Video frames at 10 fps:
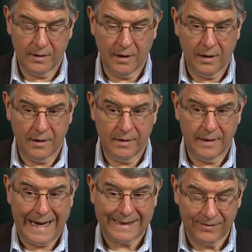
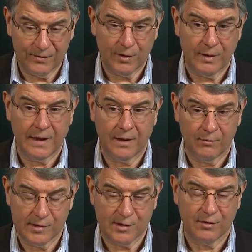the active duty and
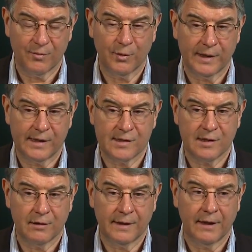reserve Marines
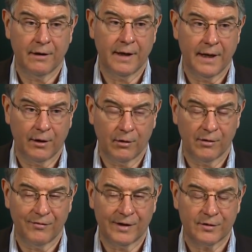here in the area and all
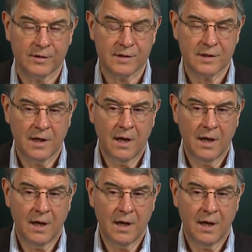the veterans.